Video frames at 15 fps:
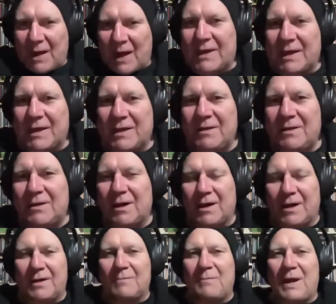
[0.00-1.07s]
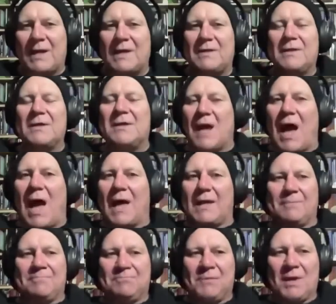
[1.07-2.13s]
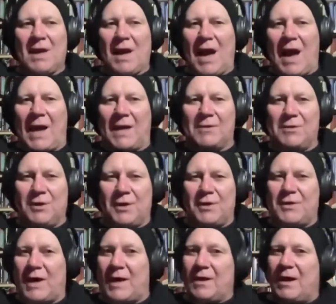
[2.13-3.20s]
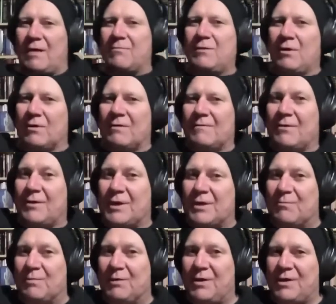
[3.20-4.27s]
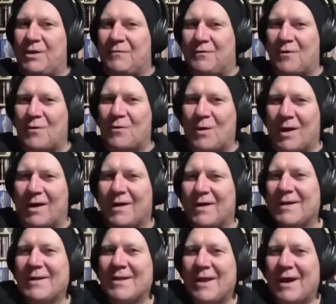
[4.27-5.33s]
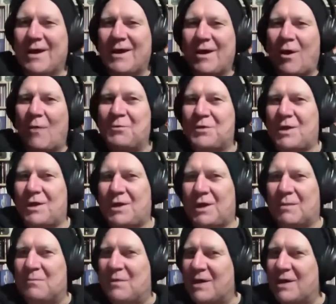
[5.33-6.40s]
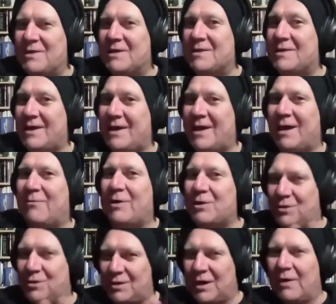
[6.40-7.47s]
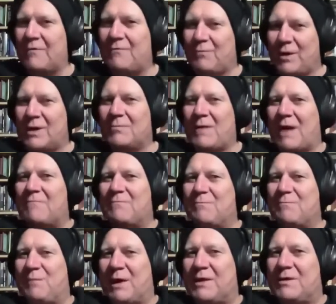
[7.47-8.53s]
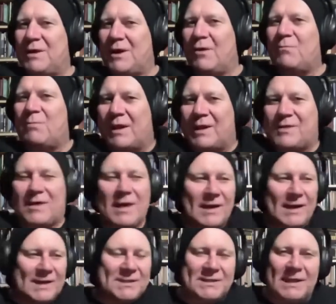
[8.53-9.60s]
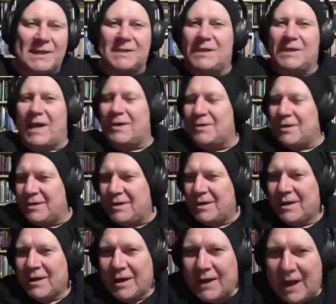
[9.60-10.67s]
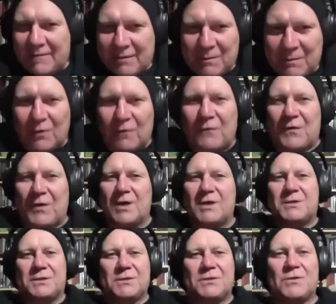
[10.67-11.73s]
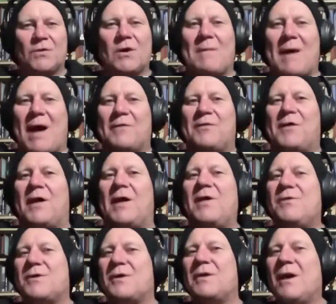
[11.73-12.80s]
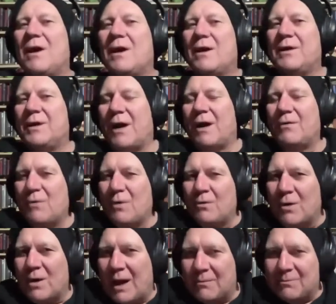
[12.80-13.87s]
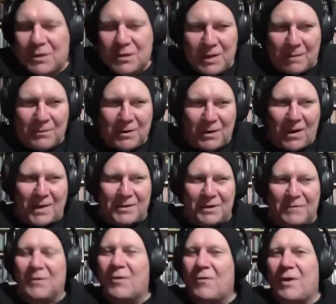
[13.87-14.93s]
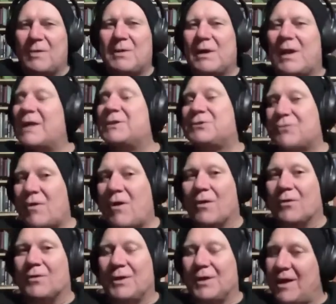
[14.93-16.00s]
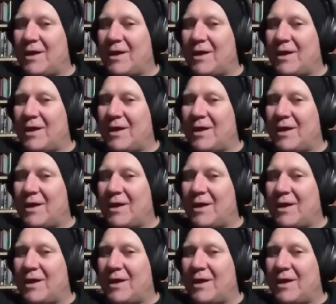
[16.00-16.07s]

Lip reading: back in the day, and say, look, I've got these beautiful obsidian pieces here, which we can have a big deal, but let's sit down and have a meal first and talk about things, and we'll come to some kind of agreement later on.